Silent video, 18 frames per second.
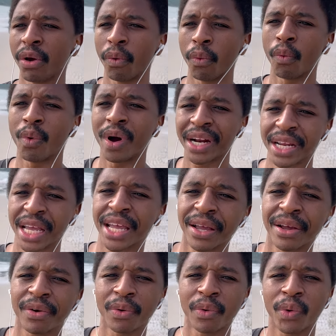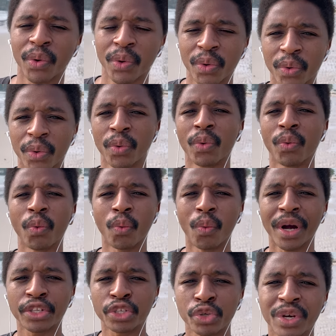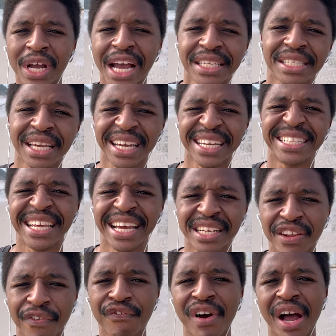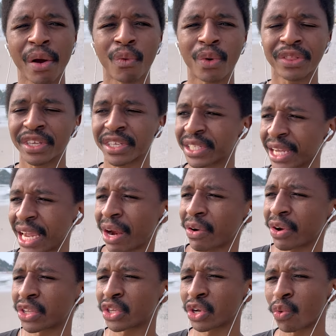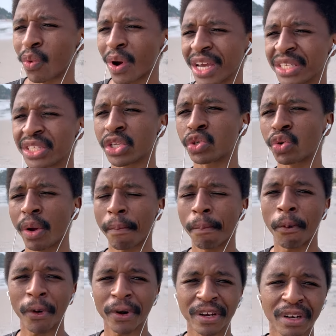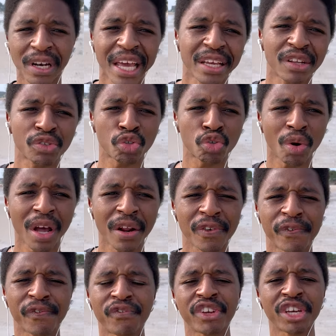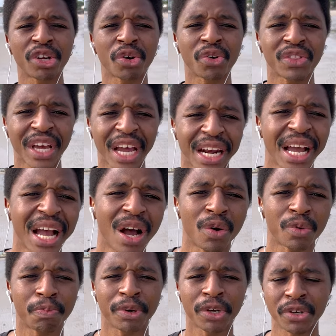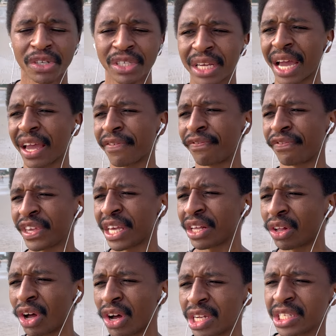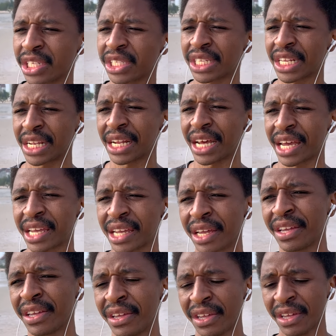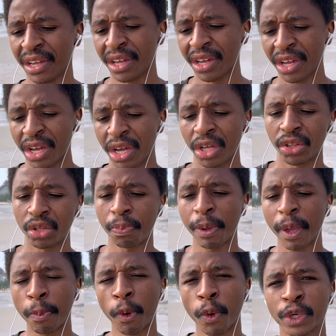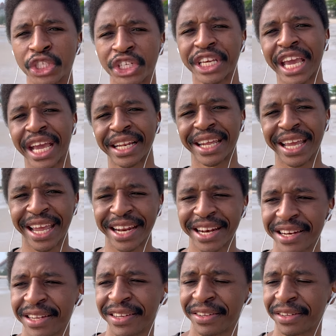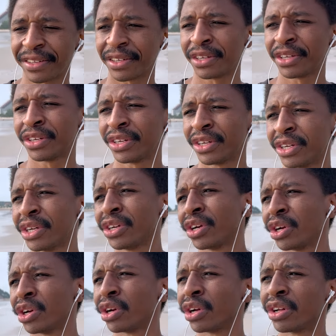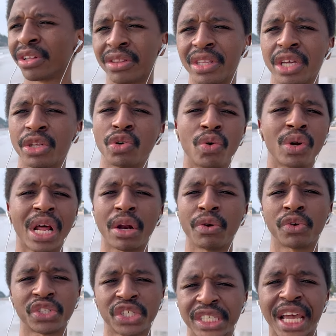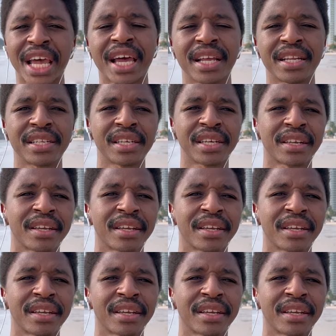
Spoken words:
What do you guys identify with this character and why is he so important? Like, try to figure that out, because I feel honestly like the people which get in, they don't understand